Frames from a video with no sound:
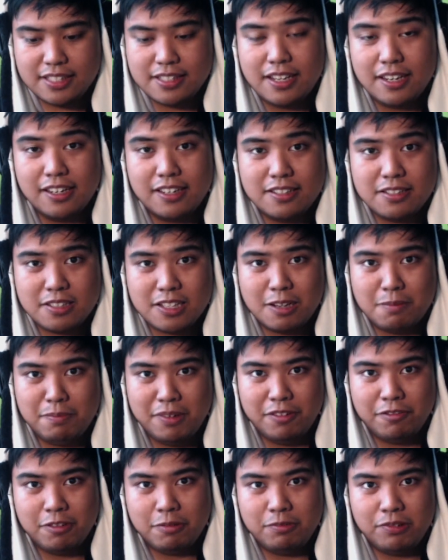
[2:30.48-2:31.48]
not going to stop
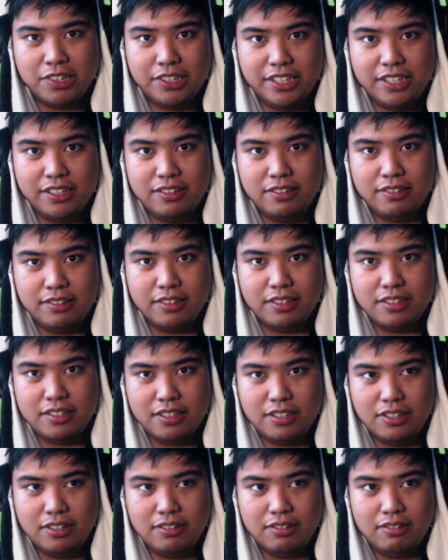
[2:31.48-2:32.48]
me from wanting to
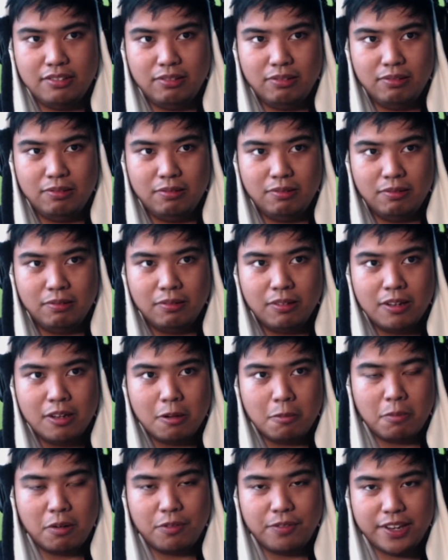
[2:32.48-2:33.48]
continue to
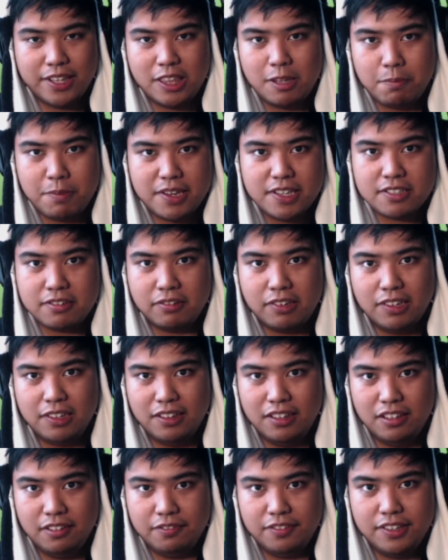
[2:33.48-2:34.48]
provide the best
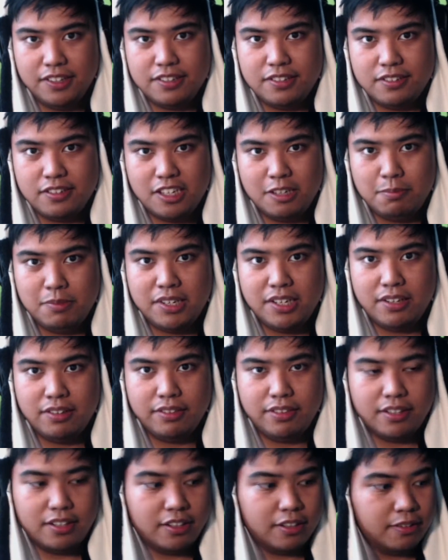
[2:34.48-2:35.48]
quality of entertainment out there.